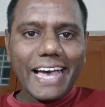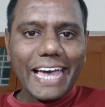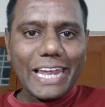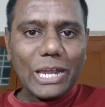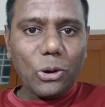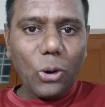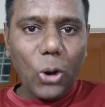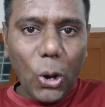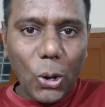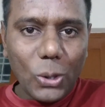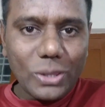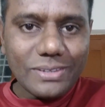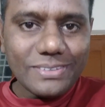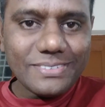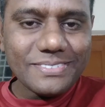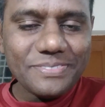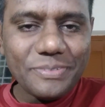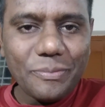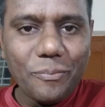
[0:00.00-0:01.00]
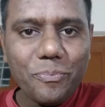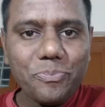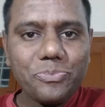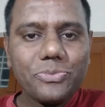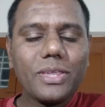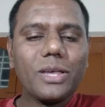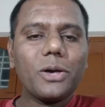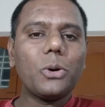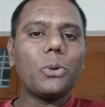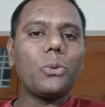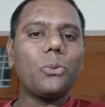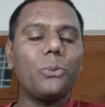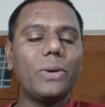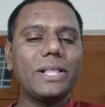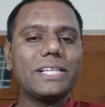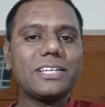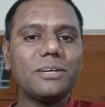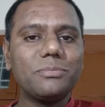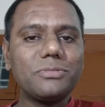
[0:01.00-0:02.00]
Hello all,
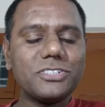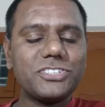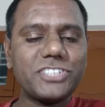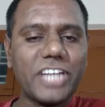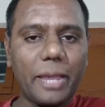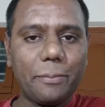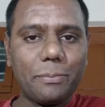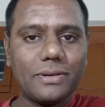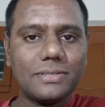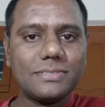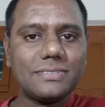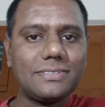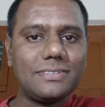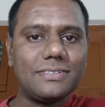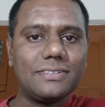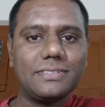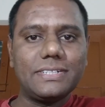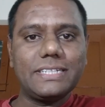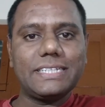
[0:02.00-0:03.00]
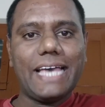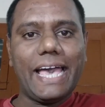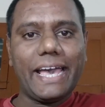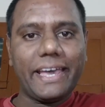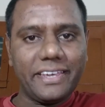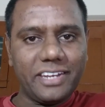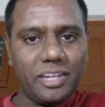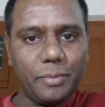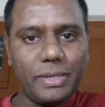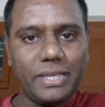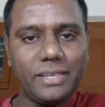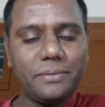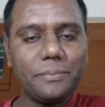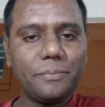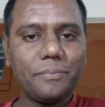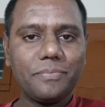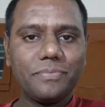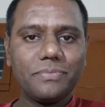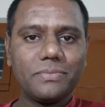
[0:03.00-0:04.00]
welcome to Shaperslearning Academy.
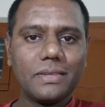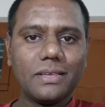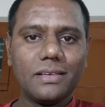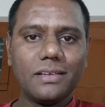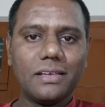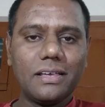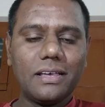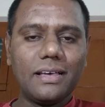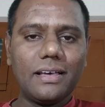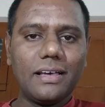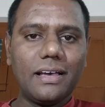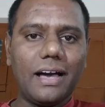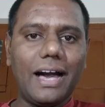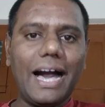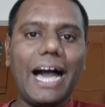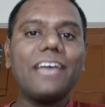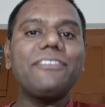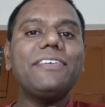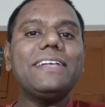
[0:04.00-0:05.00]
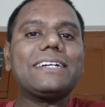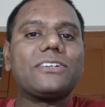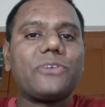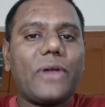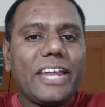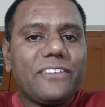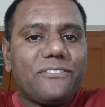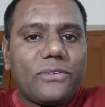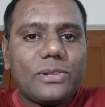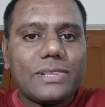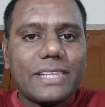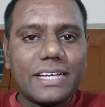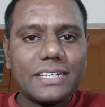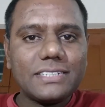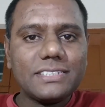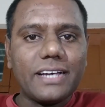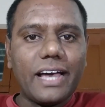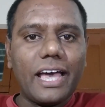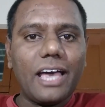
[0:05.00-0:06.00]
I feel grateful
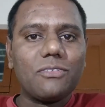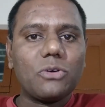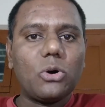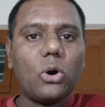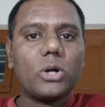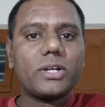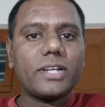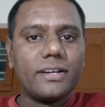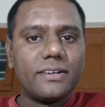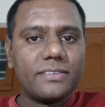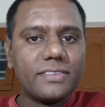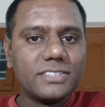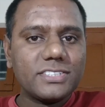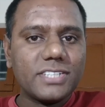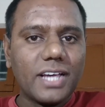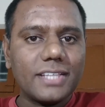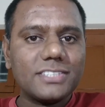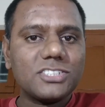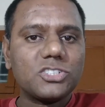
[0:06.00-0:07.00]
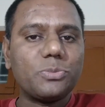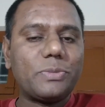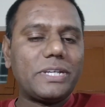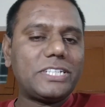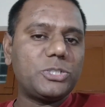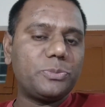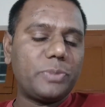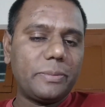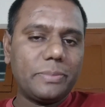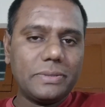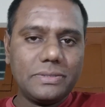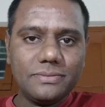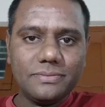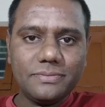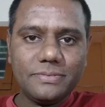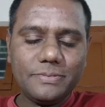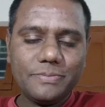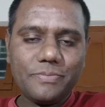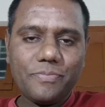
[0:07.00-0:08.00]
that I have got another chance to meet you people.
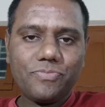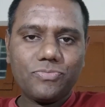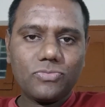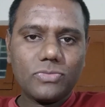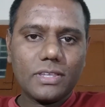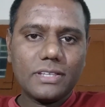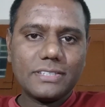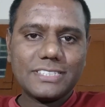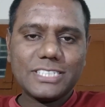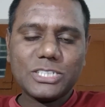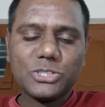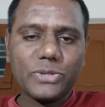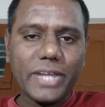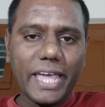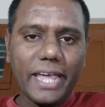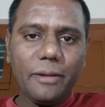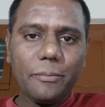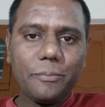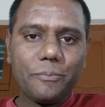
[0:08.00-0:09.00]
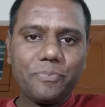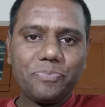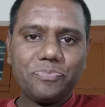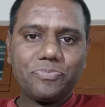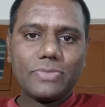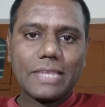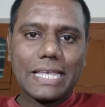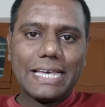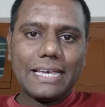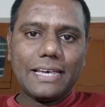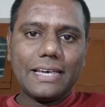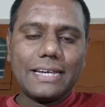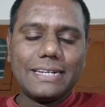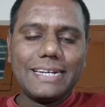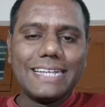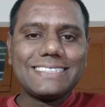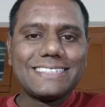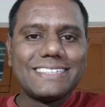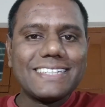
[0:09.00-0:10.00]
So today,
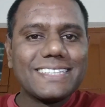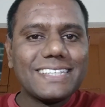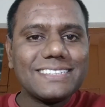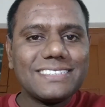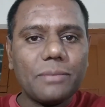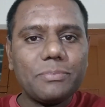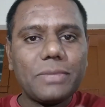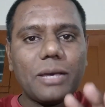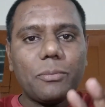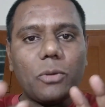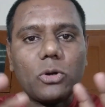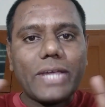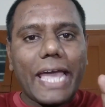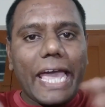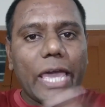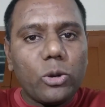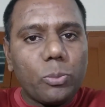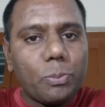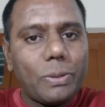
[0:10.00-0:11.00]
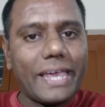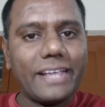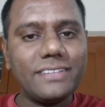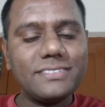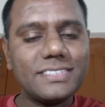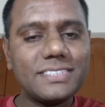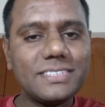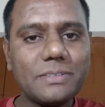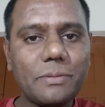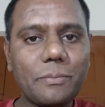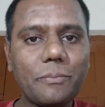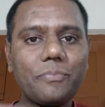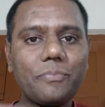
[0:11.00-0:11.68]
let's discuss something about aeroplanes.